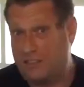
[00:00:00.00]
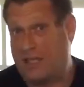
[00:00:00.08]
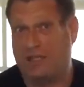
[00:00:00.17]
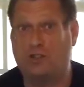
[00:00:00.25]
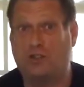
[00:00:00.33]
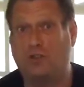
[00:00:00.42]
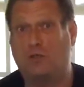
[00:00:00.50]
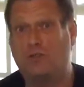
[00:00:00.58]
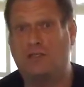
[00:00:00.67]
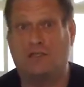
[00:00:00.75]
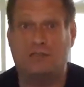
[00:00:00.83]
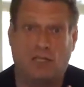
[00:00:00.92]
it's take two
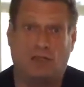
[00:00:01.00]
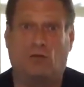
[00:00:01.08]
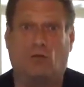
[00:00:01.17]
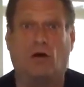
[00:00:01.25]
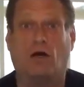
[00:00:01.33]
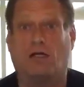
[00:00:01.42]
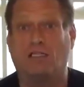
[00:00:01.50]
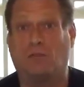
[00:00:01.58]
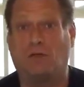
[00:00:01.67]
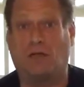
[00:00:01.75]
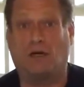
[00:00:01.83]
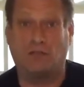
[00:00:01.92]
instead of take one is
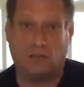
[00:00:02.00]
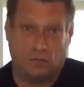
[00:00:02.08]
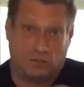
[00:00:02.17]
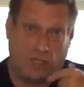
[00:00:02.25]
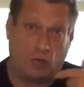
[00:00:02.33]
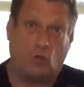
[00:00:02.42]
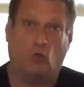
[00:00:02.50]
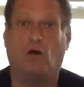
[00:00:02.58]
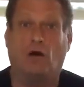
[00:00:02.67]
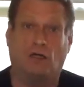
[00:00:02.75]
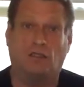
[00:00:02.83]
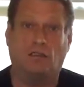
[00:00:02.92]
because on take
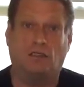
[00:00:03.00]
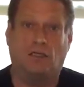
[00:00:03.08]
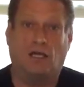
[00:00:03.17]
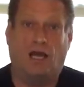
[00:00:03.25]
one,